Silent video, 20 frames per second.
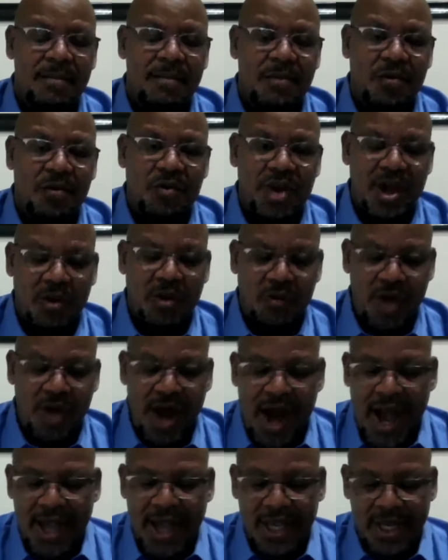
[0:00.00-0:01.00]
We
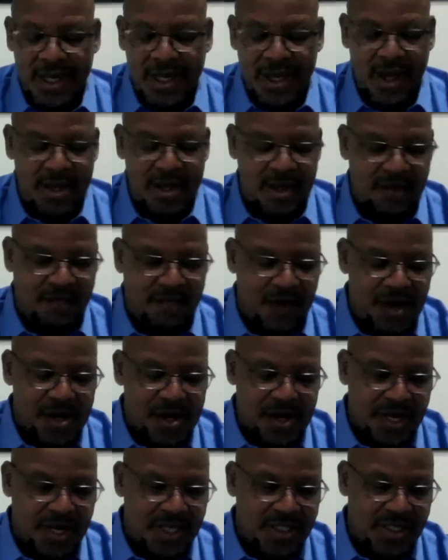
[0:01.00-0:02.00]
are in a
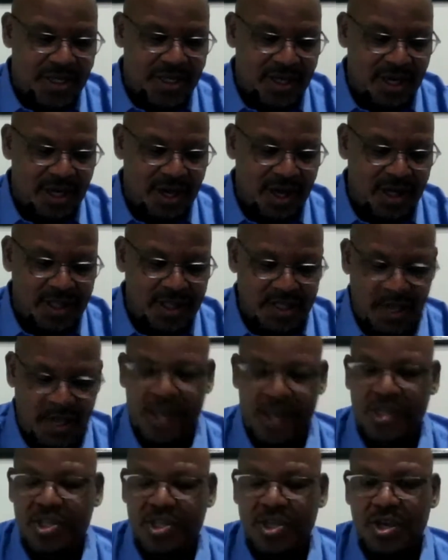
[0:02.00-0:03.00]
fundraising
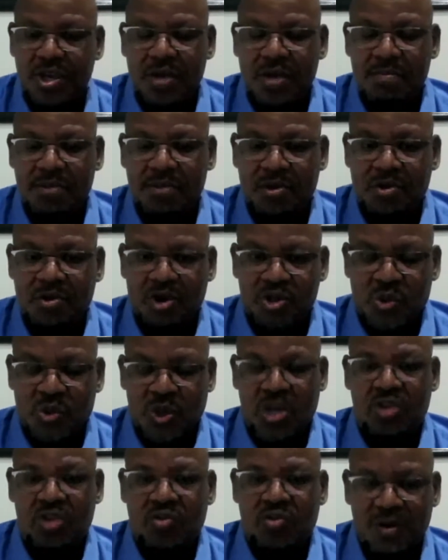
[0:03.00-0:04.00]
stage because
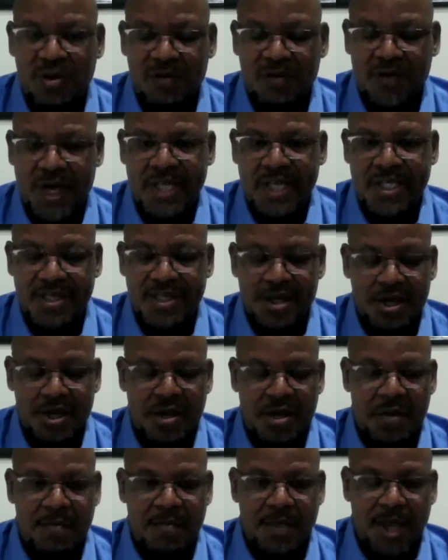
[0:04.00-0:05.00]
we need to invest
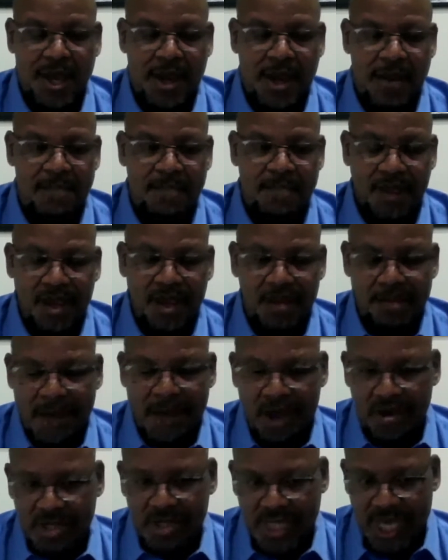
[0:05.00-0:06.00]
in
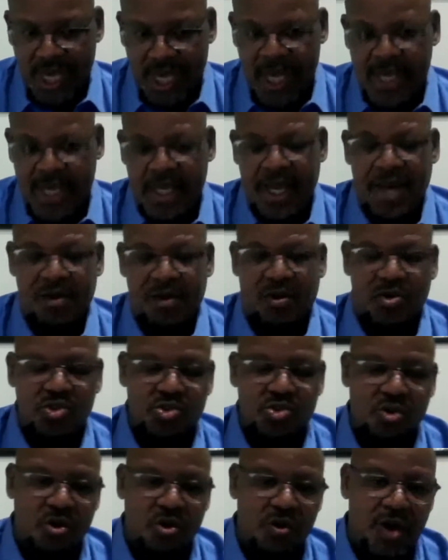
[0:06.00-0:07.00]
biotech and
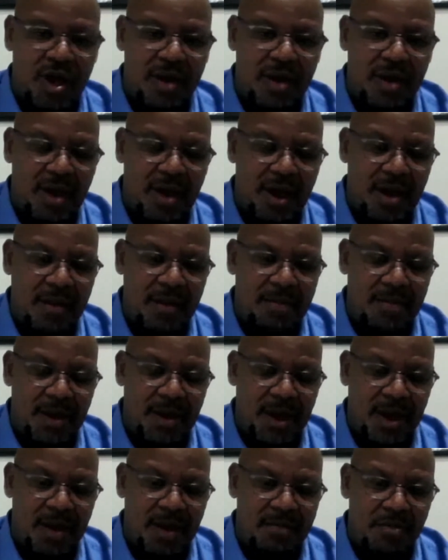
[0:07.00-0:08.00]
also
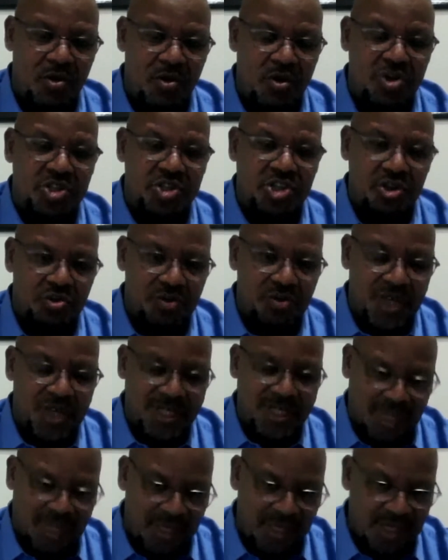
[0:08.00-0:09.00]
continue
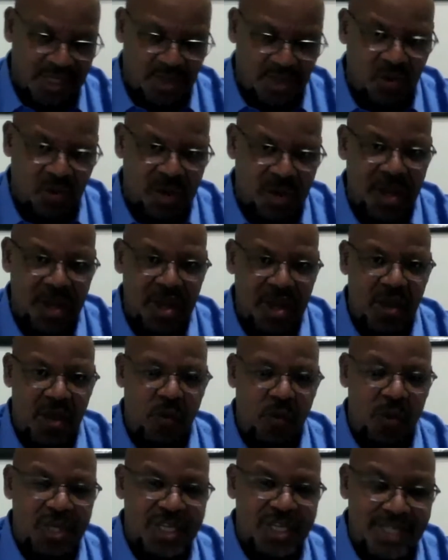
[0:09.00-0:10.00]
the strategy we
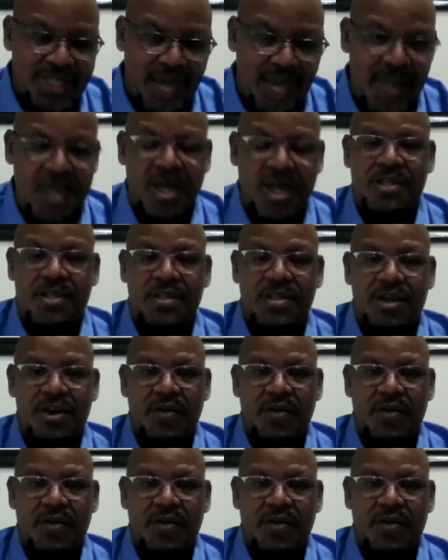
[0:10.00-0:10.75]
intended